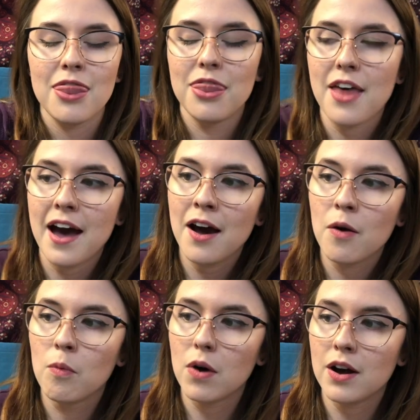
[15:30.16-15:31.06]
that
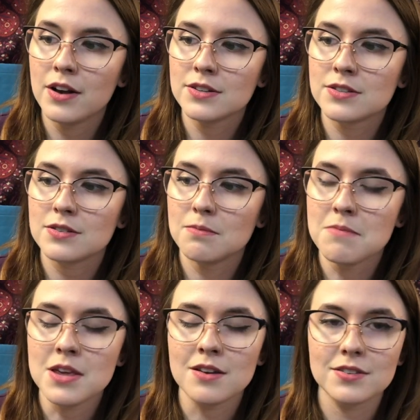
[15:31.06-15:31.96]
was
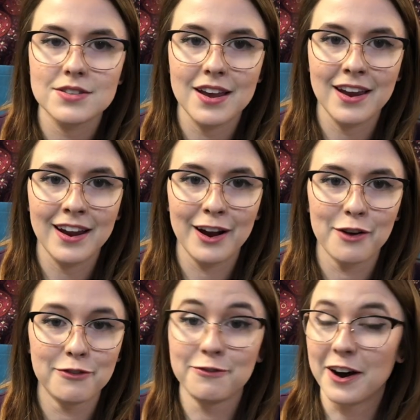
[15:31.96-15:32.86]
me saying,
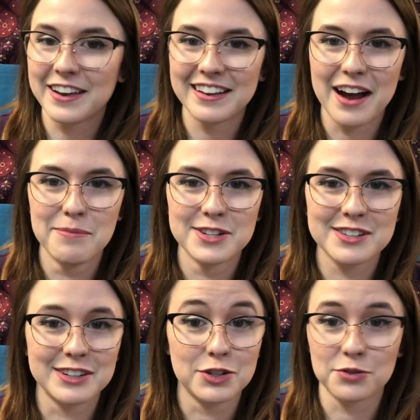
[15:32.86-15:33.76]
fuck it, I'm just
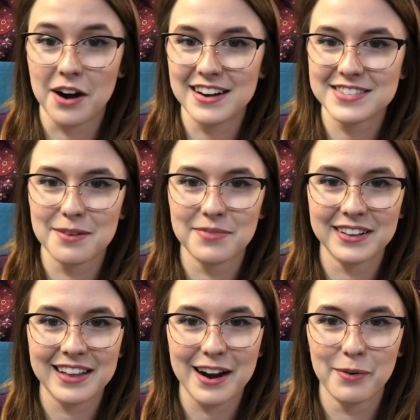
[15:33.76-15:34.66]
gonna try
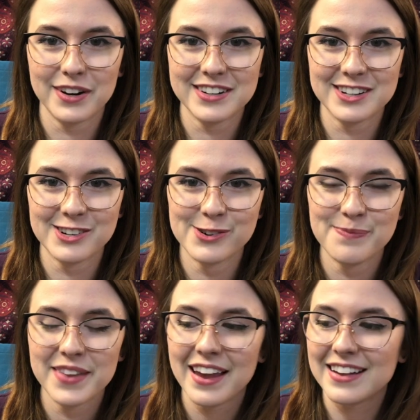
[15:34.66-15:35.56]
something that I wanna do
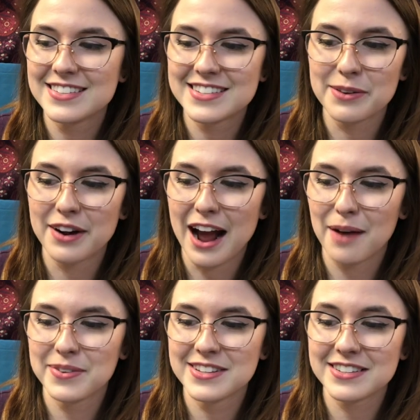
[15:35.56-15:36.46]
and see what
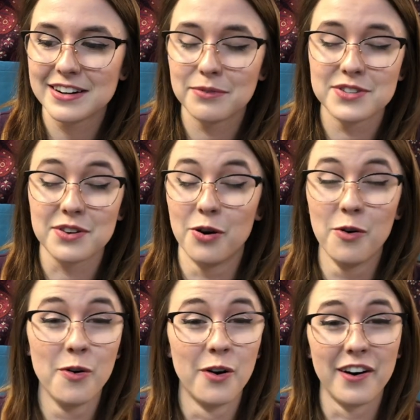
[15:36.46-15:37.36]
happens. And it was a
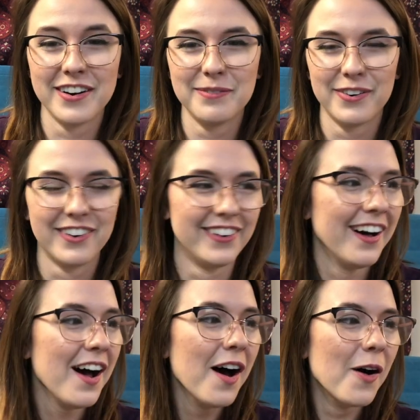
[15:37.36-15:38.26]
horrible,
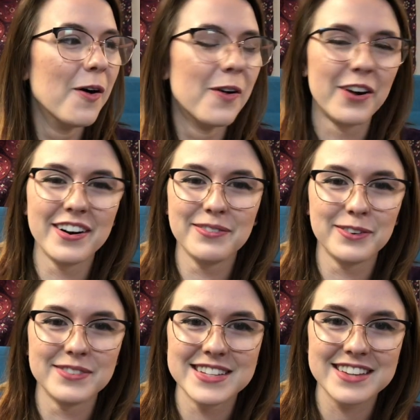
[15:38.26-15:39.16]

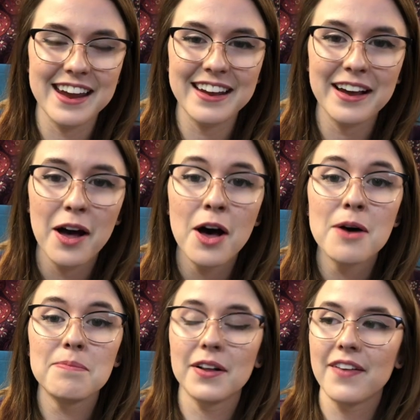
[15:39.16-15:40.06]
horrible mistake,
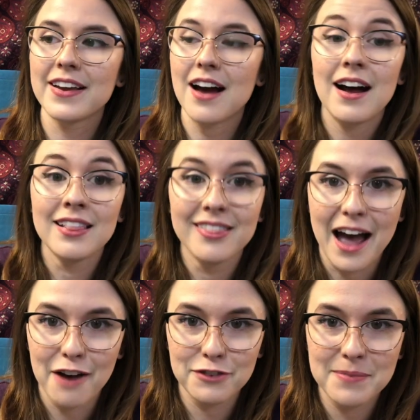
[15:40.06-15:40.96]
but like, I
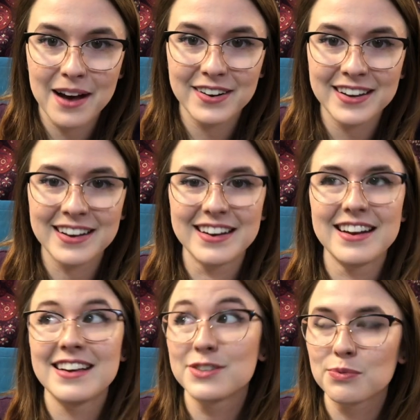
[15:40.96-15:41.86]
laugh about it, and
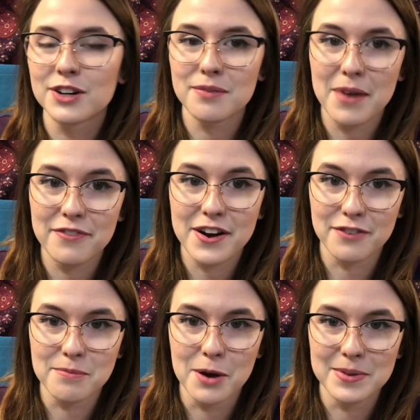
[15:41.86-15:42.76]
it is one of my
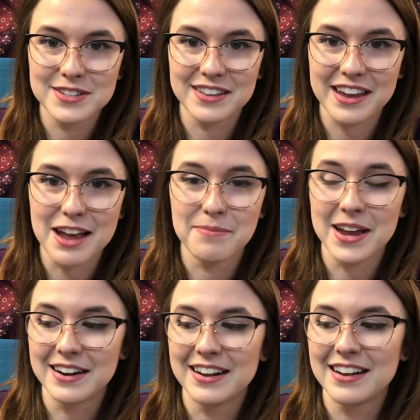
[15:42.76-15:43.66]
favorite moments in the
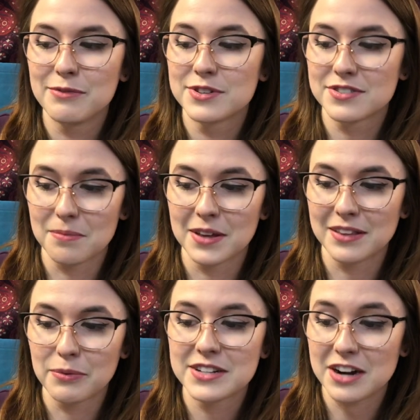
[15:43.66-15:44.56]
campaign, and it was something
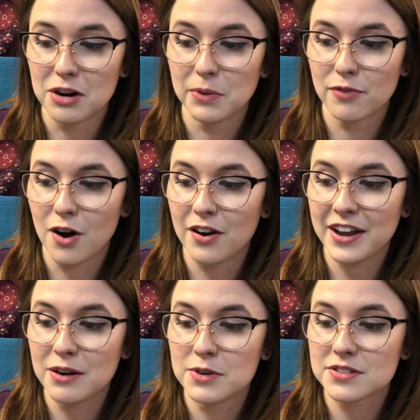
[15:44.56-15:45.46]
that went terribly wrong,
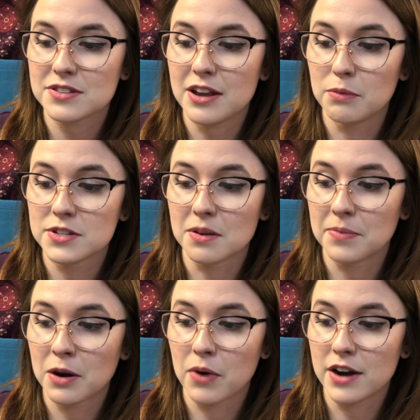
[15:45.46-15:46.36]
and it was
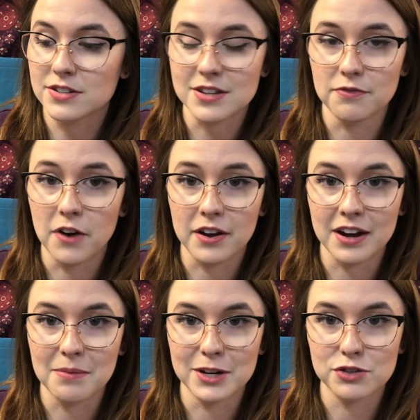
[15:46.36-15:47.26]
something where I just said, fuck it,
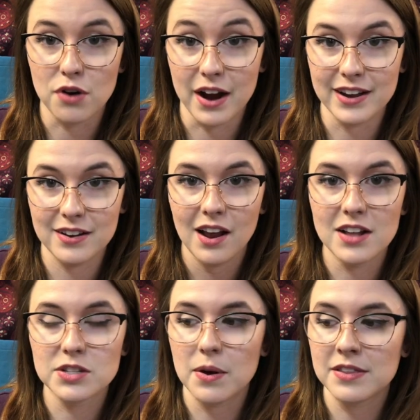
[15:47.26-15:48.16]
I'm gonna try it.
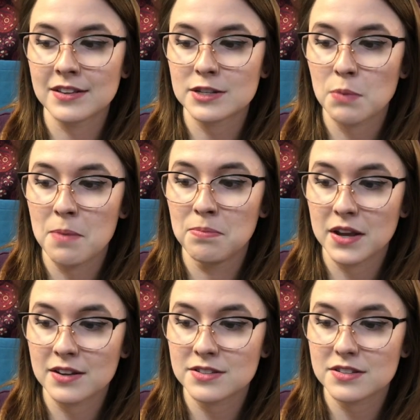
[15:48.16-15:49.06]
And so I think that's my
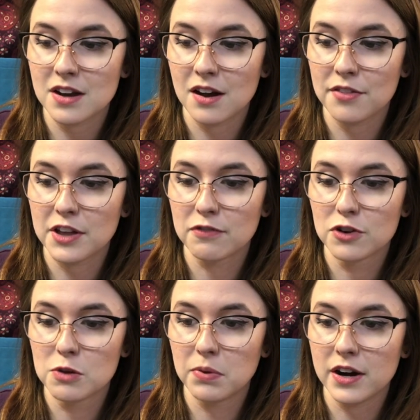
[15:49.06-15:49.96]
biggest thing for
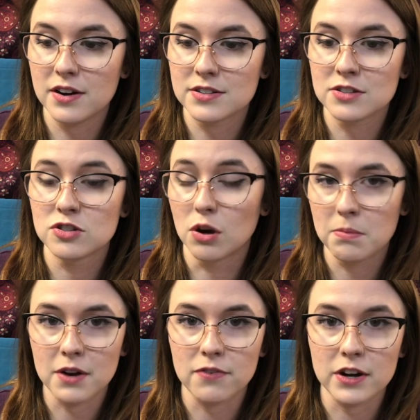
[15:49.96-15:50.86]
new players, is don't
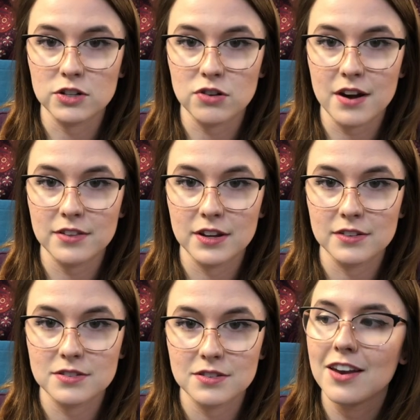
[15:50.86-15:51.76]
be afraid to try
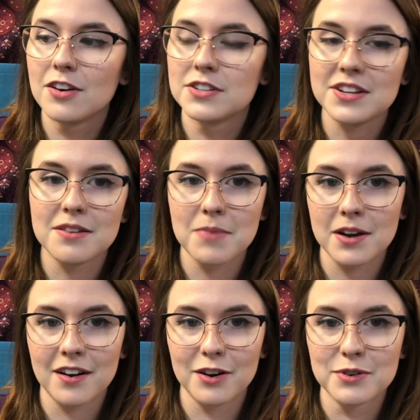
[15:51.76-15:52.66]
things. Your DM might
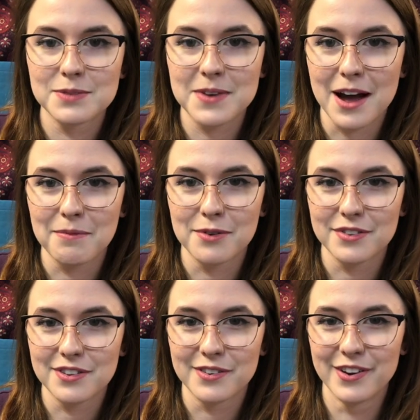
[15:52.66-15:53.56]
not always be happy
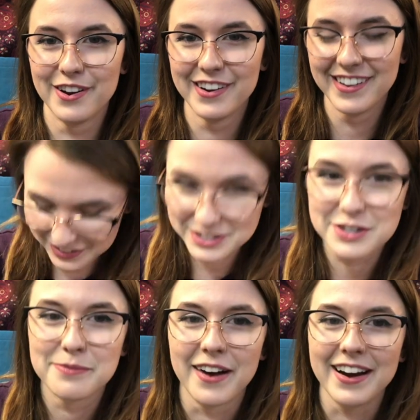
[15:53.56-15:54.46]
with you, because
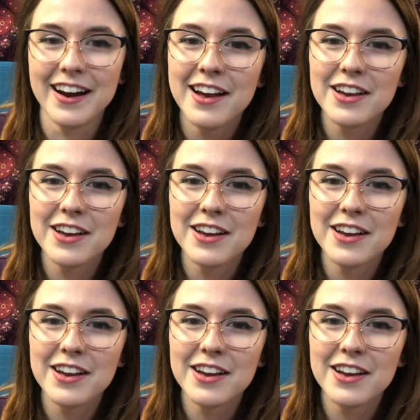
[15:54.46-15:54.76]
you might